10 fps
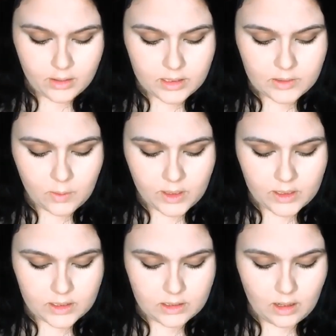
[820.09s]
This
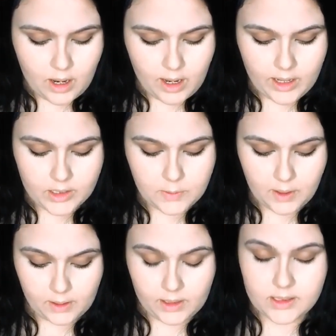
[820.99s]
one is not as
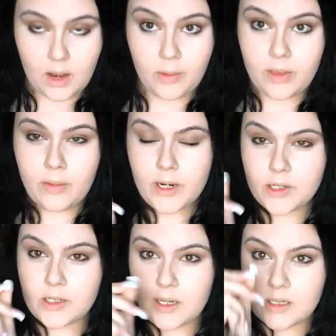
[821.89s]
sparkly as that one. That one
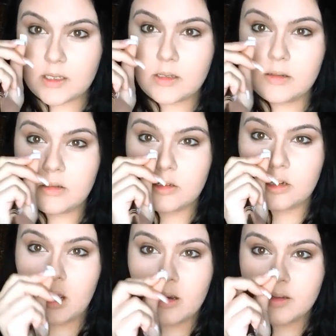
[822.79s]
actually has
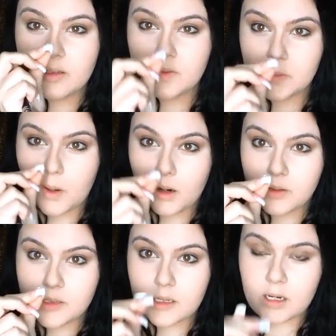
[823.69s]
chunks of
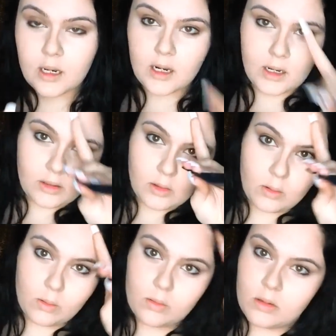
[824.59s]
sparkles in it, and I
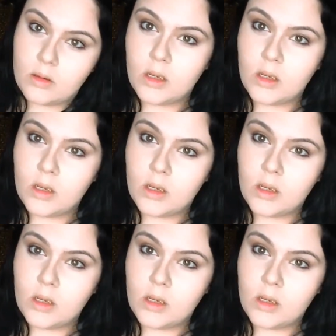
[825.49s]
don't